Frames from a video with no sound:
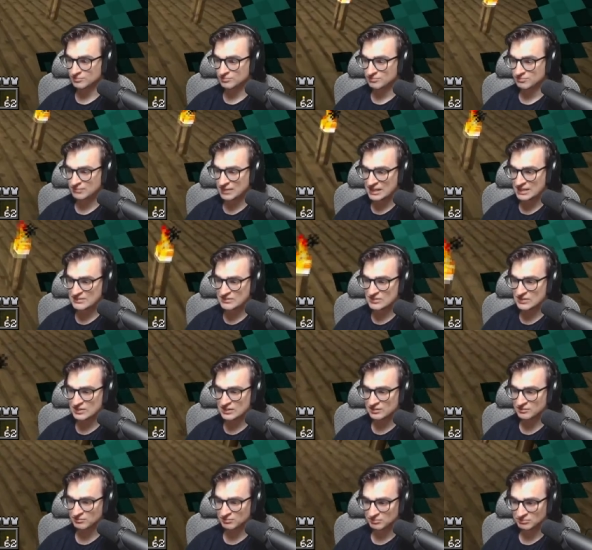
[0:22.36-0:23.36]
That's
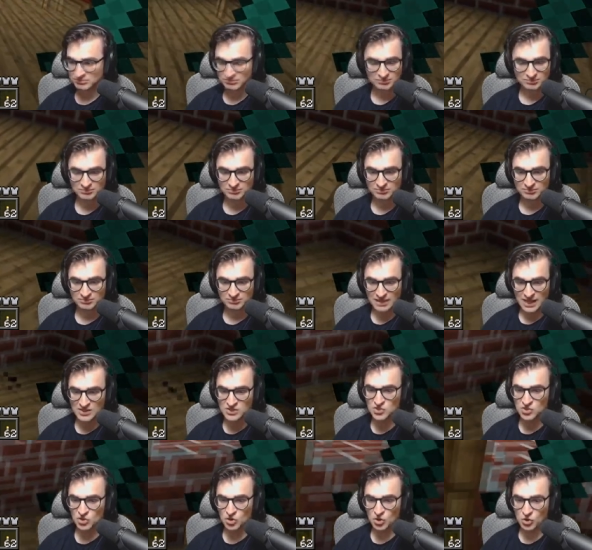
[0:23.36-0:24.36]
it. That's
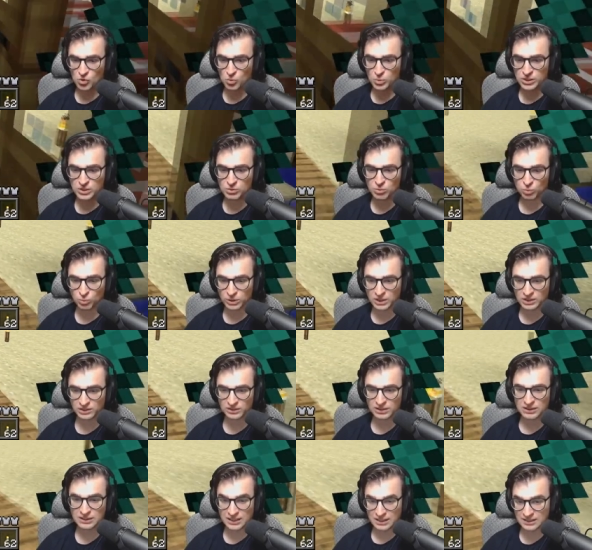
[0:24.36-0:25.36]
all we
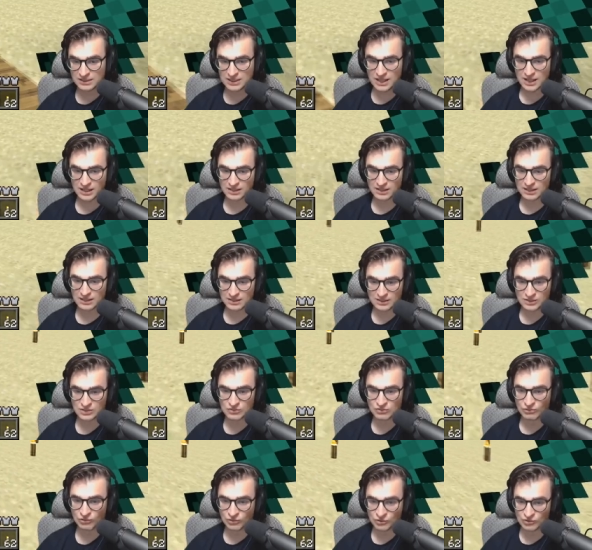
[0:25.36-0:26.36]
really can get in this
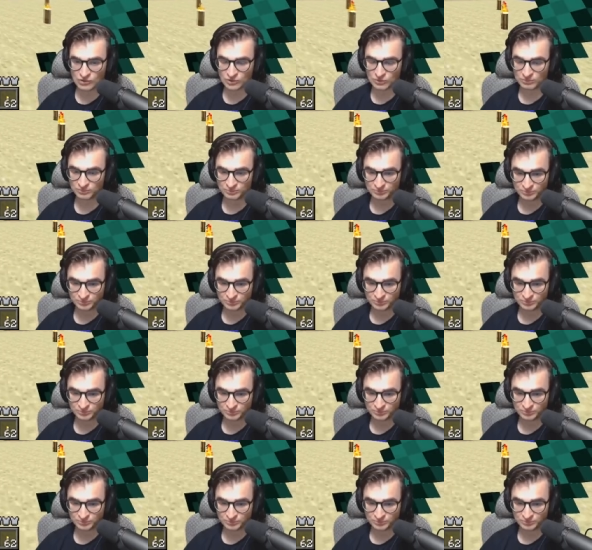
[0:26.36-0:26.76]
version.